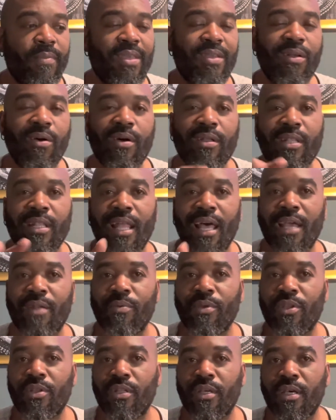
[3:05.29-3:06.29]
Online
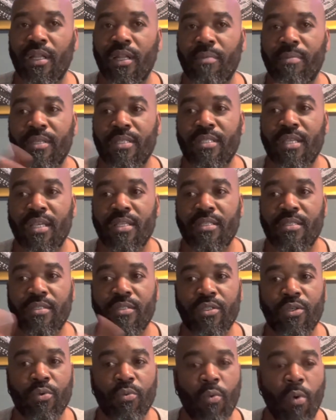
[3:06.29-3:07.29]
when you look it up, it says
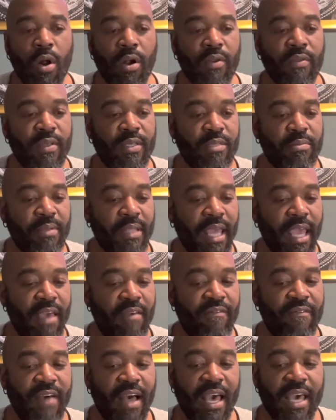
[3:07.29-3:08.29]
to water this plant
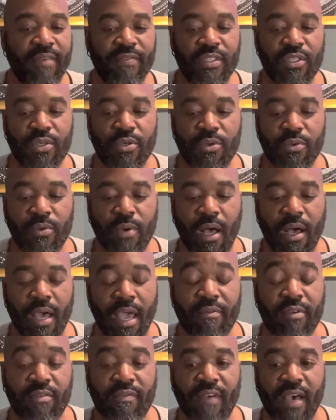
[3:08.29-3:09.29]

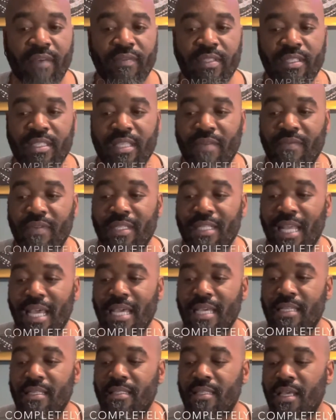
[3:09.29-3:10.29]
every 5 to 7
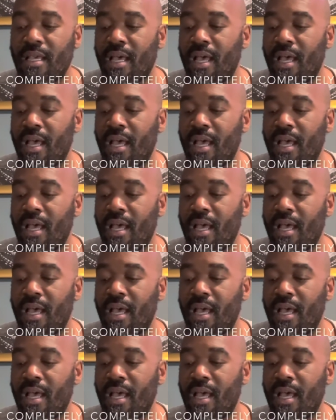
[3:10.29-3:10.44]
days.